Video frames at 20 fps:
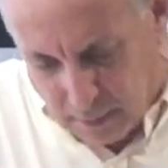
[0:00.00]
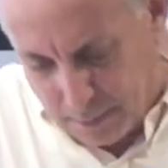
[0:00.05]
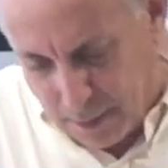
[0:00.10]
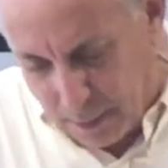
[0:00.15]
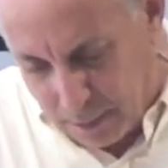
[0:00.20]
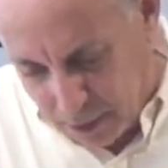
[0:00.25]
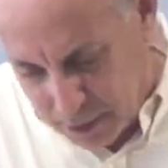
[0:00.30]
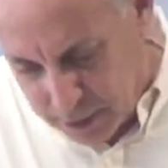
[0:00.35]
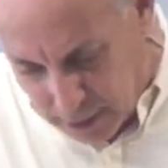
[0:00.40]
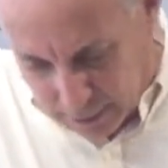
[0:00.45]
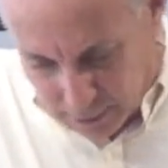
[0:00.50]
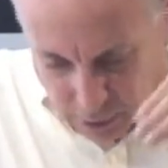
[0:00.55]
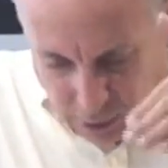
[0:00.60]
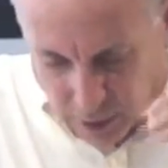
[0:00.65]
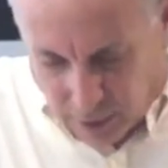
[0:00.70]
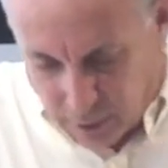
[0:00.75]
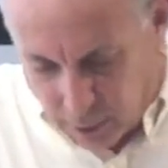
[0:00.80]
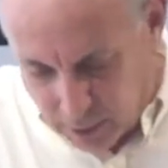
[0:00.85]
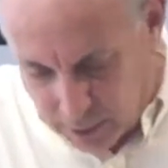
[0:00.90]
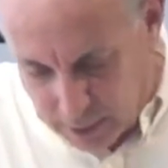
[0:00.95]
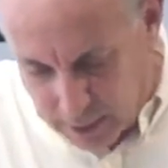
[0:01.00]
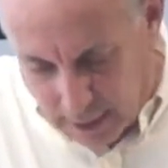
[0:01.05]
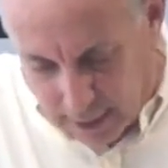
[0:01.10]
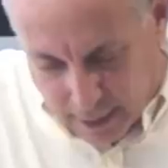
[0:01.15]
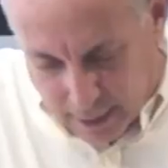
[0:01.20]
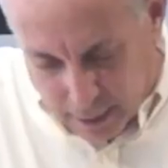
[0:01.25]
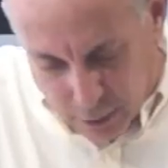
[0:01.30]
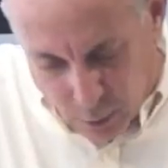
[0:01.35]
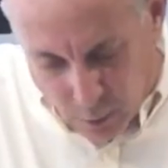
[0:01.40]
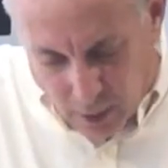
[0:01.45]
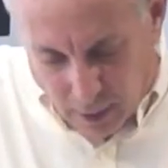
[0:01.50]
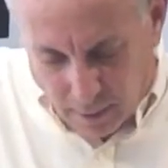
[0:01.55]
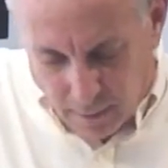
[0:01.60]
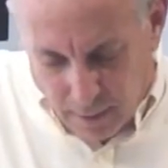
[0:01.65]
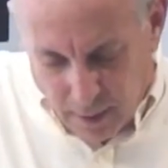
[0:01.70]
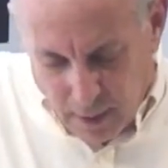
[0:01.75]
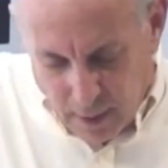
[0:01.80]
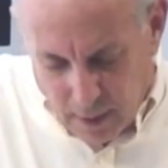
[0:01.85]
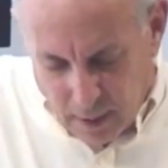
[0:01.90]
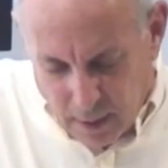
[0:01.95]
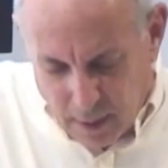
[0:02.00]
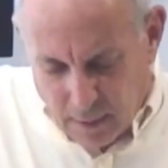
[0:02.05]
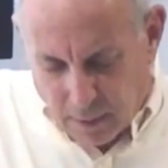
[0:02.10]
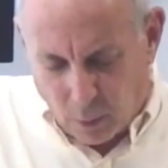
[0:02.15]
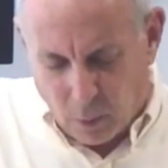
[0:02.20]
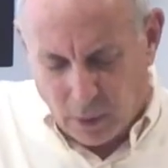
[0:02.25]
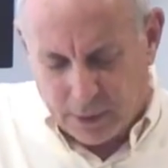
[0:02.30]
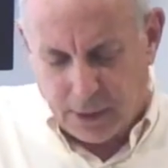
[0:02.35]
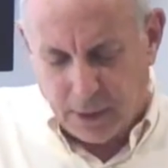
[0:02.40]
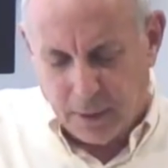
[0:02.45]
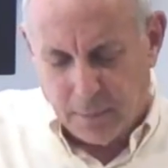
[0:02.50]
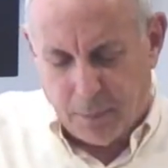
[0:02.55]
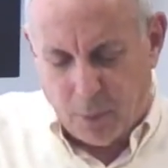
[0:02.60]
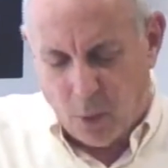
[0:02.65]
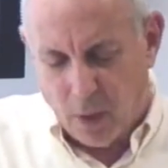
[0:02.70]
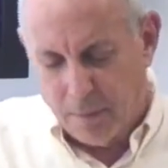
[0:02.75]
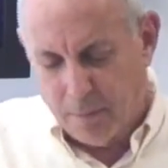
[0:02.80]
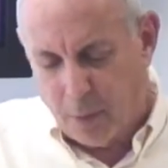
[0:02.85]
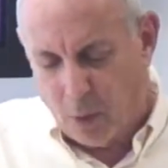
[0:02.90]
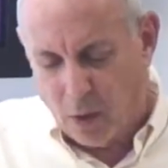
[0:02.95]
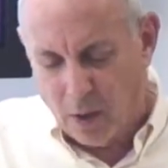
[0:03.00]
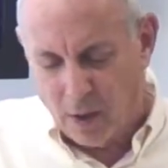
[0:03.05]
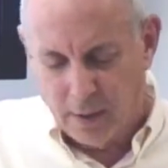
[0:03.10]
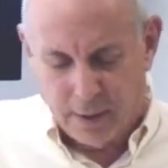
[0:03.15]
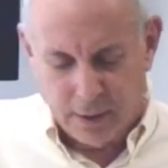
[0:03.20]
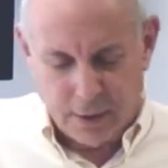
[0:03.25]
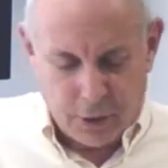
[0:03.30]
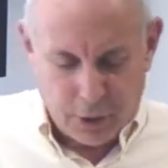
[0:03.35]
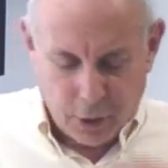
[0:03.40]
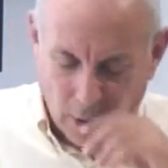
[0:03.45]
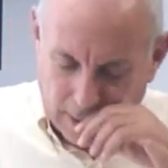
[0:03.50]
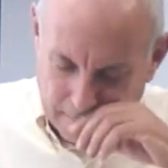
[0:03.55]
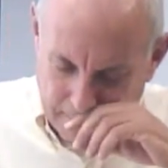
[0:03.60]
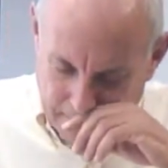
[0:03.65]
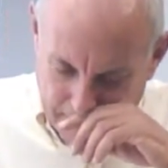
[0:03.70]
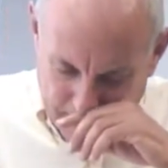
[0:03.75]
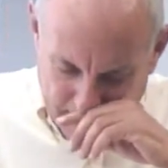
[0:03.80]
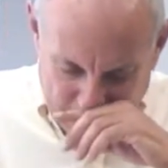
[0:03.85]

the public sector is under attack as well. But what's the important part on this chart?